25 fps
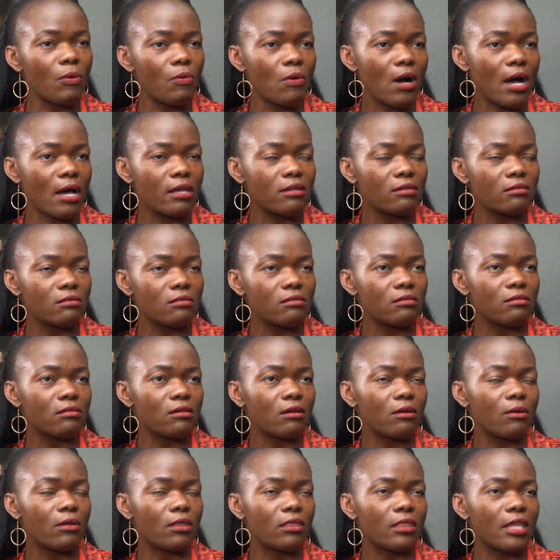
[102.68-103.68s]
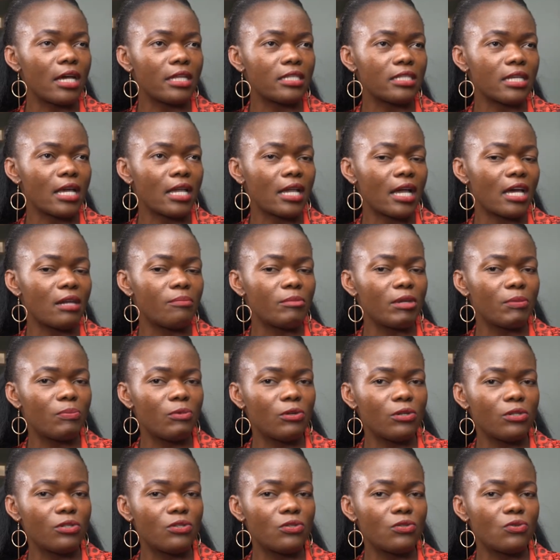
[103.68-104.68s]
one that I can be
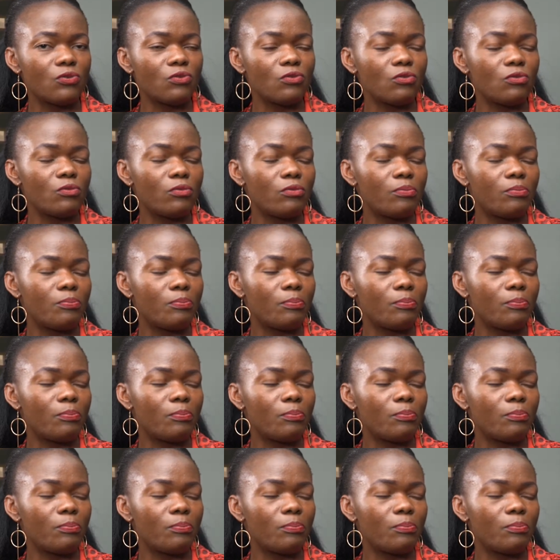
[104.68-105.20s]
able to